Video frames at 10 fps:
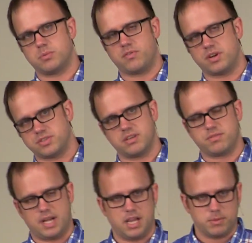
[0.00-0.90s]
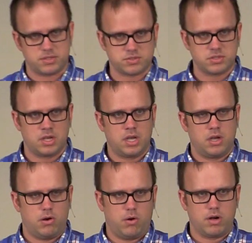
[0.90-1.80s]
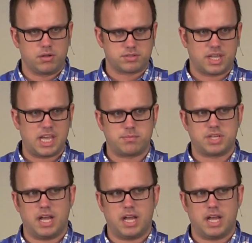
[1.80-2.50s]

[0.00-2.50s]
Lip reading: of our sinful elements, or it'll tamp